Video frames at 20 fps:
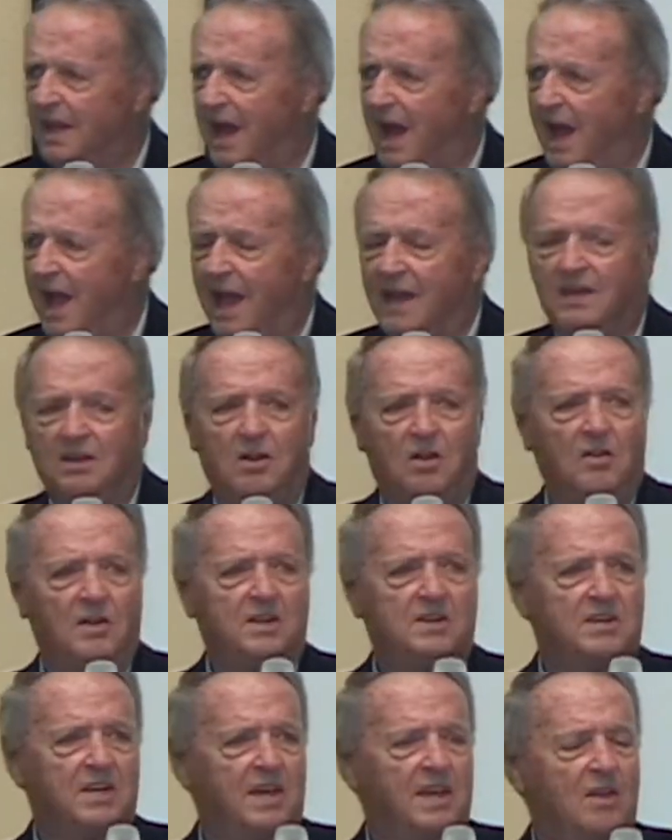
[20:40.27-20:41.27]
I can
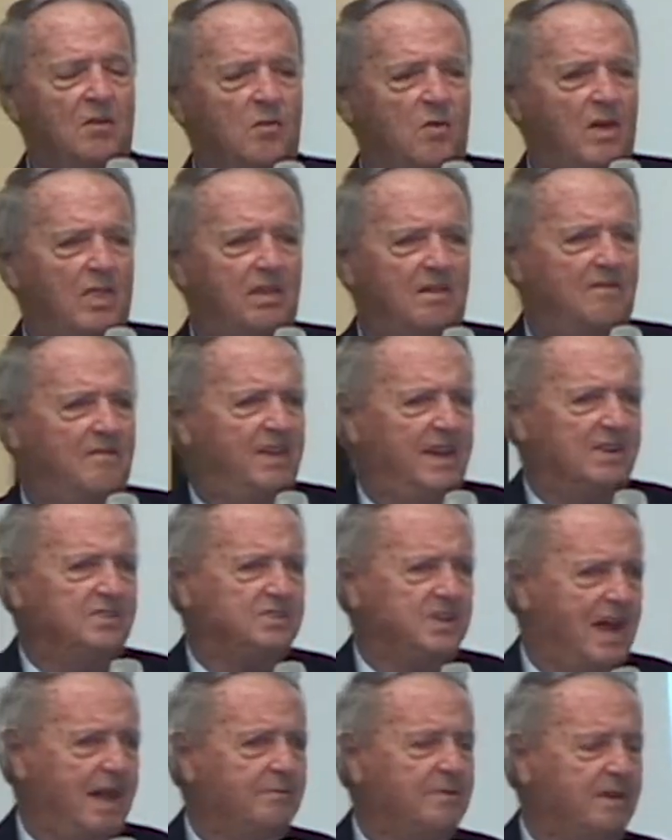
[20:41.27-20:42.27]
only tell you what the
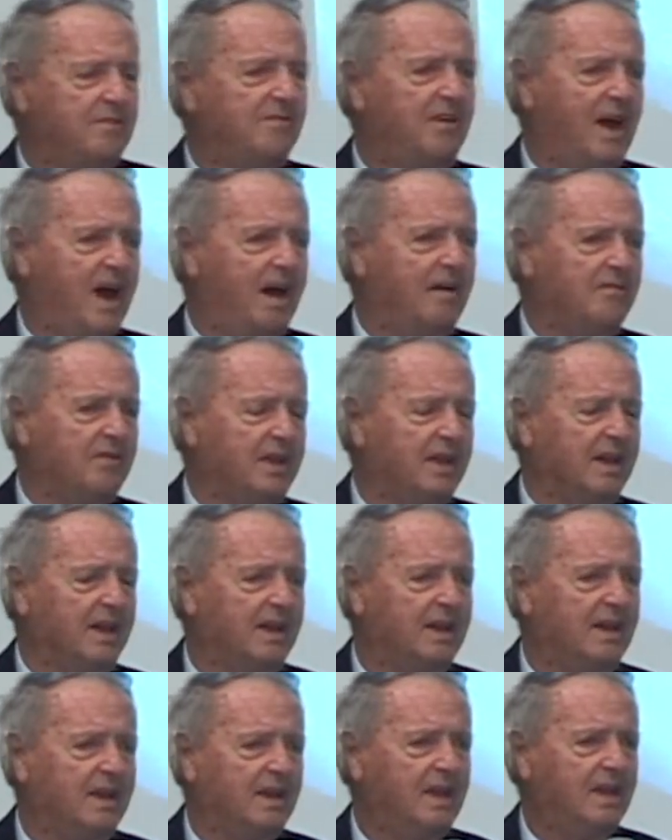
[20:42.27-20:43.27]
events I'm involved
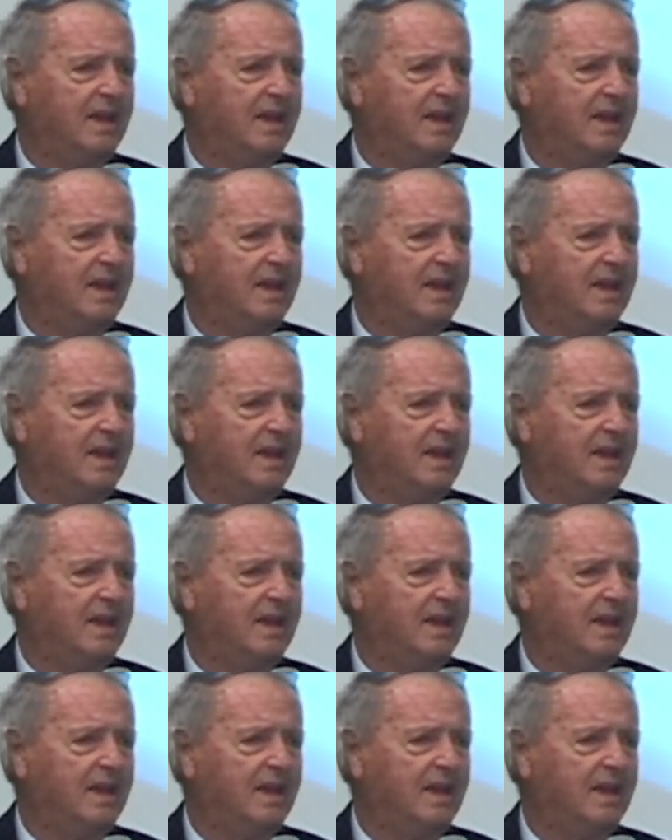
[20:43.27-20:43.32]
in.